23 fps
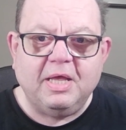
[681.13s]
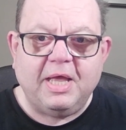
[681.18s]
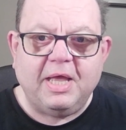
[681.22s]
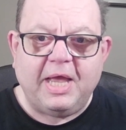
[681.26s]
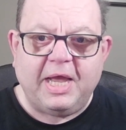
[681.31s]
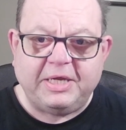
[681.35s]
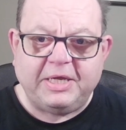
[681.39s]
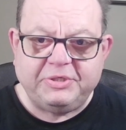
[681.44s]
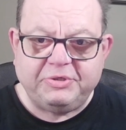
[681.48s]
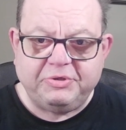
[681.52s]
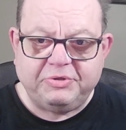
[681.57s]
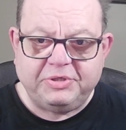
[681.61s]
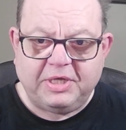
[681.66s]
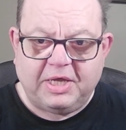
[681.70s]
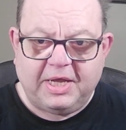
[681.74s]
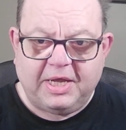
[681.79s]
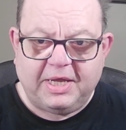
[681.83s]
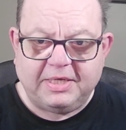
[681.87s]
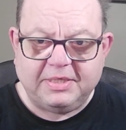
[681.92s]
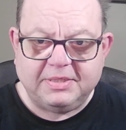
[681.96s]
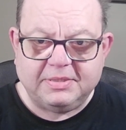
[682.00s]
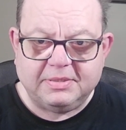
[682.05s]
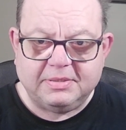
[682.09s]

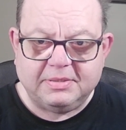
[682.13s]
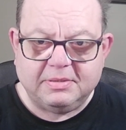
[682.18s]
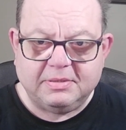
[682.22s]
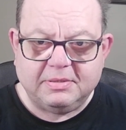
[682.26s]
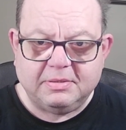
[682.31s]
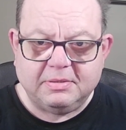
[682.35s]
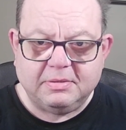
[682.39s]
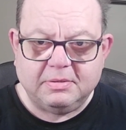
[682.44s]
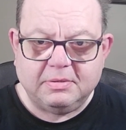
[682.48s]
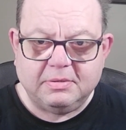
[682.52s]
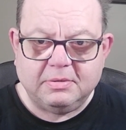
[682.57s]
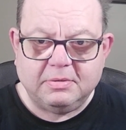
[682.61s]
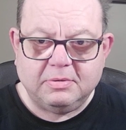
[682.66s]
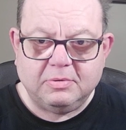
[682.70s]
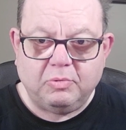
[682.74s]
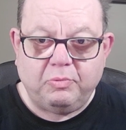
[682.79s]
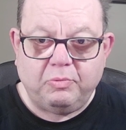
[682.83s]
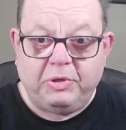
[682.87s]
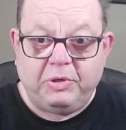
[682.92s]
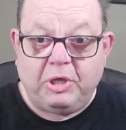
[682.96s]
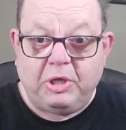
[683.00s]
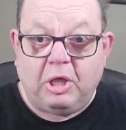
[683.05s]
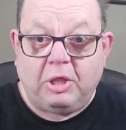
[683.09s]
exercise.
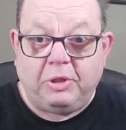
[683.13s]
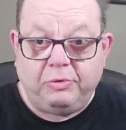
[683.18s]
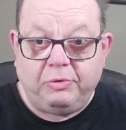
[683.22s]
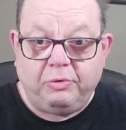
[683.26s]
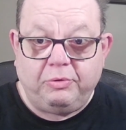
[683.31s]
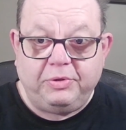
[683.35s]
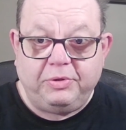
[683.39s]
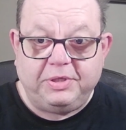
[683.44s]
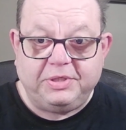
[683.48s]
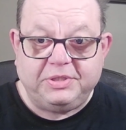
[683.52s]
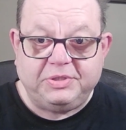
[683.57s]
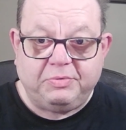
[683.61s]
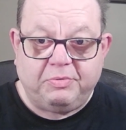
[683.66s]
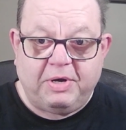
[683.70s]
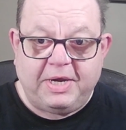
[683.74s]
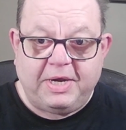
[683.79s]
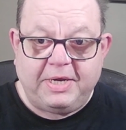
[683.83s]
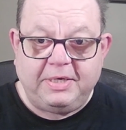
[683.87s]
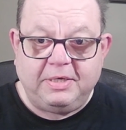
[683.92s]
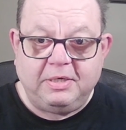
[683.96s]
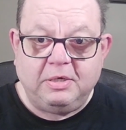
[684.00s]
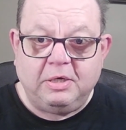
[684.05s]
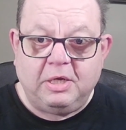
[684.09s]
We all know this, right?
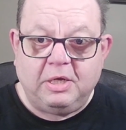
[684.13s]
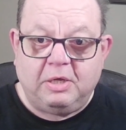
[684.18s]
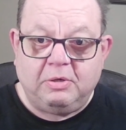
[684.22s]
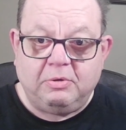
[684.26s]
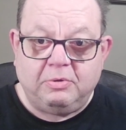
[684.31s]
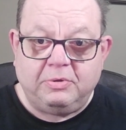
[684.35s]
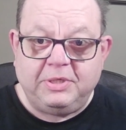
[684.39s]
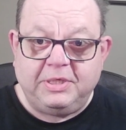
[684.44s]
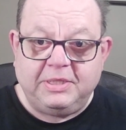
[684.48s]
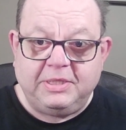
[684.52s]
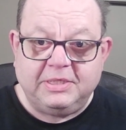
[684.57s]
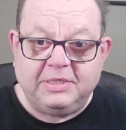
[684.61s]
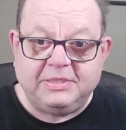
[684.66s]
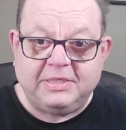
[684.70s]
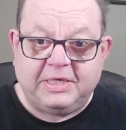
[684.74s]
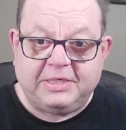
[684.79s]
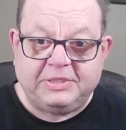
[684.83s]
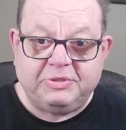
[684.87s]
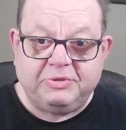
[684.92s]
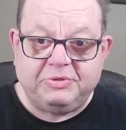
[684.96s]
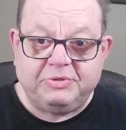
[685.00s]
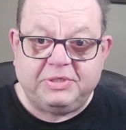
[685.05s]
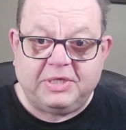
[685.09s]
Not only does
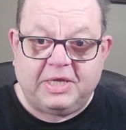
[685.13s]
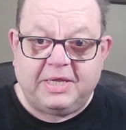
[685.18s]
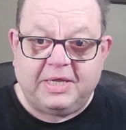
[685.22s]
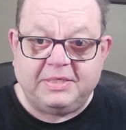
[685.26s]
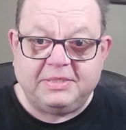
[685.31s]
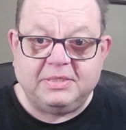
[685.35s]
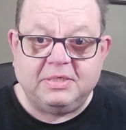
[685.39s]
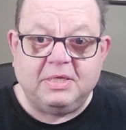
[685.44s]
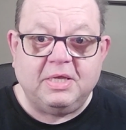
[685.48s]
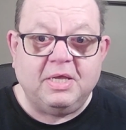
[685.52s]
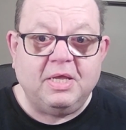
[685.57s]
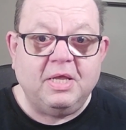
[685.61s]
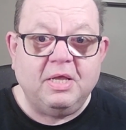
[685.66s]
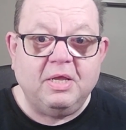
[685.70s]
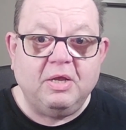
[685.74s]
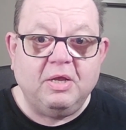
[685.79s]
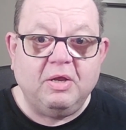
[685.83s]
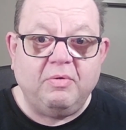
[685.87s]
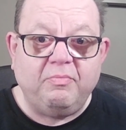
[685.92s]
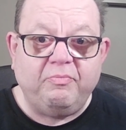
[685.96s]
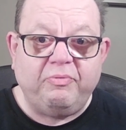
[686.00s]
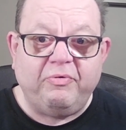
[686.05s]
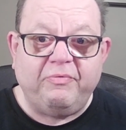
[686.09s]
exercise
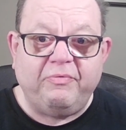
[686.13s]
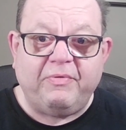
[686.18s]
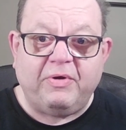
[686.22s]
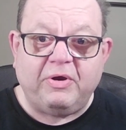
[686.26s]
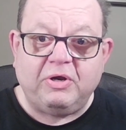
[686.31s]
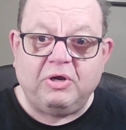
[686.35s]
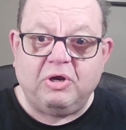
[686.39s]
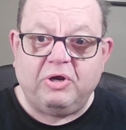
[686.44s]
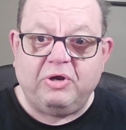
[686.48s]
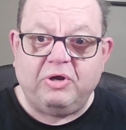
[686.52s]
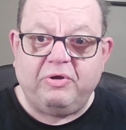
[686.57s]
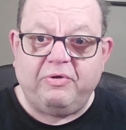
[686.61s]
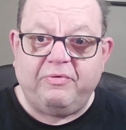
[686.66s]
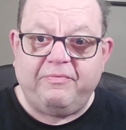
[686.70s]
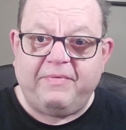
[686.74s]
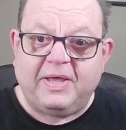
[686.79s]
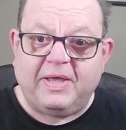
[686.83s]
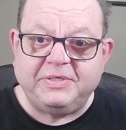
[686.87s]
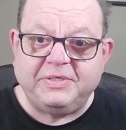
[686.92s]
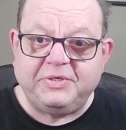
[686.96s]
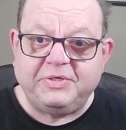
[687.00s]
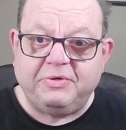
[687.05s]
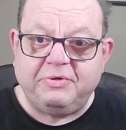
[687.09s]
improve our
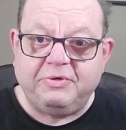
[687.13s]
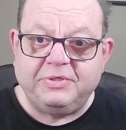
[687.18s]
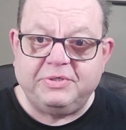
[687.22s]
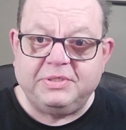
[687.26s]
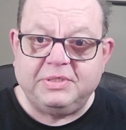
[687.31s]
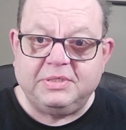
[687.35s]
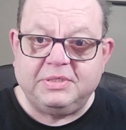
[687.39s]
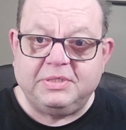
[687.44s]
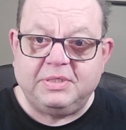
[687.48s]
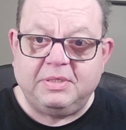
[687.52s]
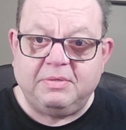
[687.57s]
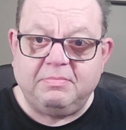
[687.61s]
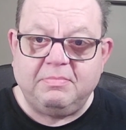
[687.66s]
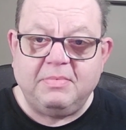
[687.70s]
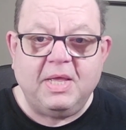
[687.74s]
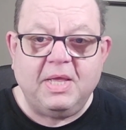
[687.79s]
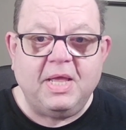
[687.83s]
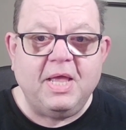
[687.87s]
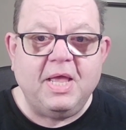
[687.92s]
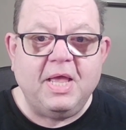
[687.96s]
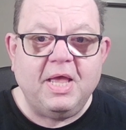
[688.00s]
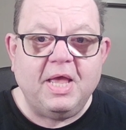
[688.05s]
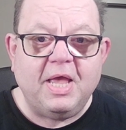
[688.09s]
cardiovascular system
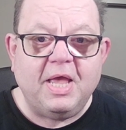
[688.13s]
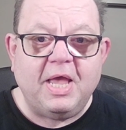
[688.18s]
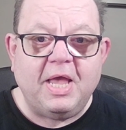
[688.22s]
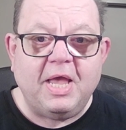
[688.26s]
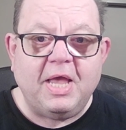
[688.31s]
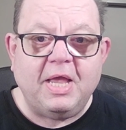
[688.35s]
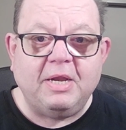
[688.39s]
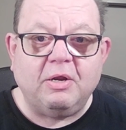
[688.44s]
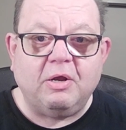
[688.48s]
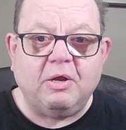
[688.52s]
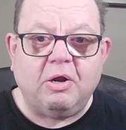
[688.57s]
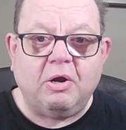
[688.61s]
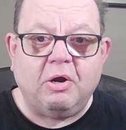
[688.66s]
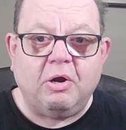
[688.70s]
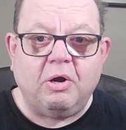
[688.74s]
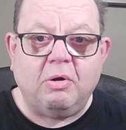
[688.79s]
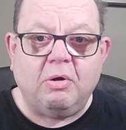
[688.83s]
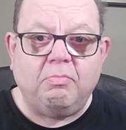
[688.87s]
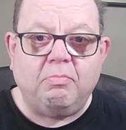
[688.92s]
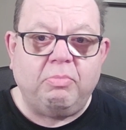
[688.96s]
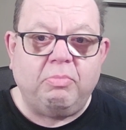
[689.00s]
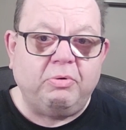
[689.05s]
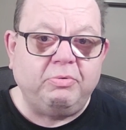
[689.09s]
and
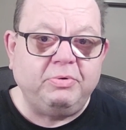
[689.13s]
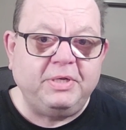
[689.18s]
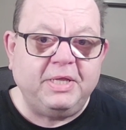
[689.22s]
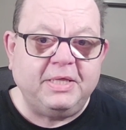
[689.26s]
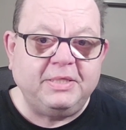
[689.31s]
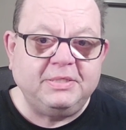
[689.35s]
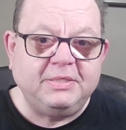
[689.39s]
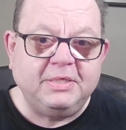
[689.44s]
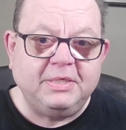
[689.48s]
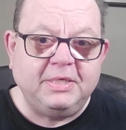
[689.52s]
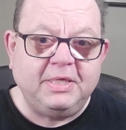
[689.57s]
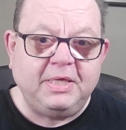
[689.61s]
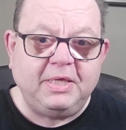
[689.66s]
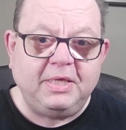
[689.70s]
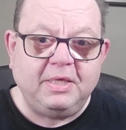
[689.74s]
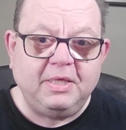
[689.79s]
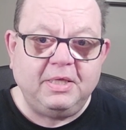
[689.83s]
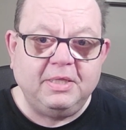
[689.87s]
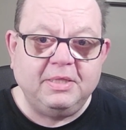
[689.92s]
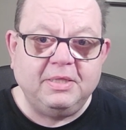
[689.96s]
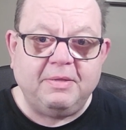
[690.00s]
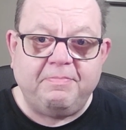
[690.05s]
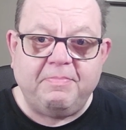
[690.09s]
our bone density,
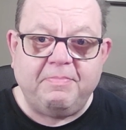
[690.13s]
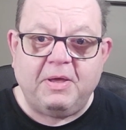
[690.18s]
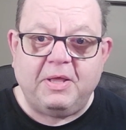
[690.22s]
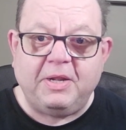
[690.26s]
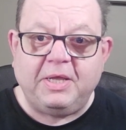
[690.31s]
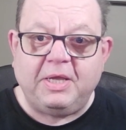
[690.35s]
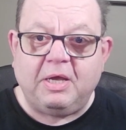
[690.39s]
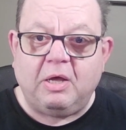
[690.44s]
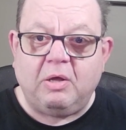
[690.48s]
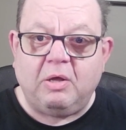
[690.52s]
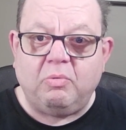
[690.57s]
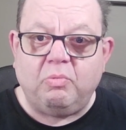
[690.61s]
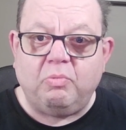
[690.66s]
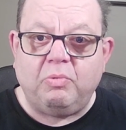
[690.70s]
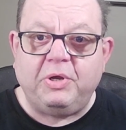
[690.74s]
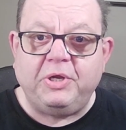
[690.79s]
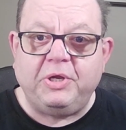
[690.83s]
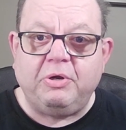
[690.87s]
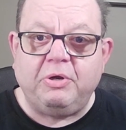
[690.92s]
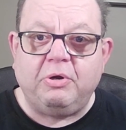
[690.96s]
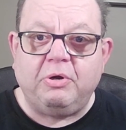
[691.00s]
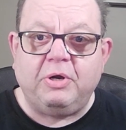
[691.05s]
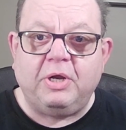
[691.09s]
depending on what
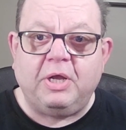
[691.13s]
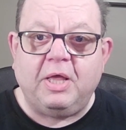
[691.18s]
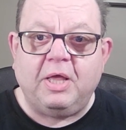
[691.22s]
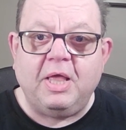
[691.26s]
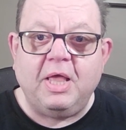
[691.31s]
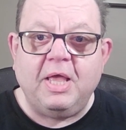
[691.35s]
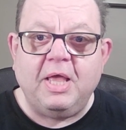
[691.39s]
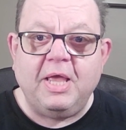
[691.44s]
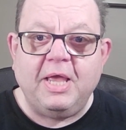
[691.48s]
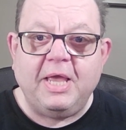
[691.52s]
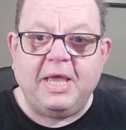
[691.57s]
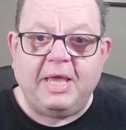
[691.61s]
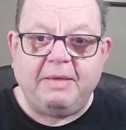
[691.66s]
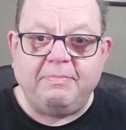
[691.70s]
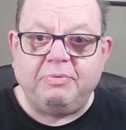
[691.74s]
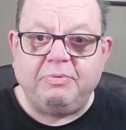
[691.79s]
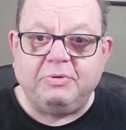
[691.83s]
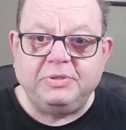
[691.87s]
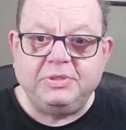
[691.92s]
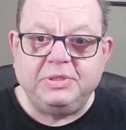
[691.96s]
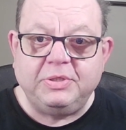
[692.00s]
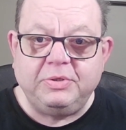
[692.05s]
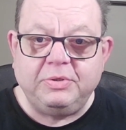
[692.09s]
you're
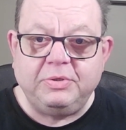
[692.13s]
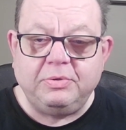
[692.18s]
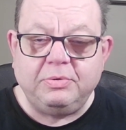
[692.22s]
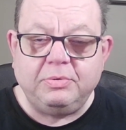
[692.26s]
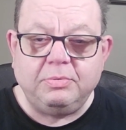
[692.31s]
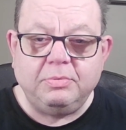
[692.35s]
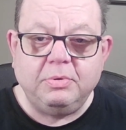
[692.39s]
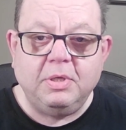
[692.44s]
able to do,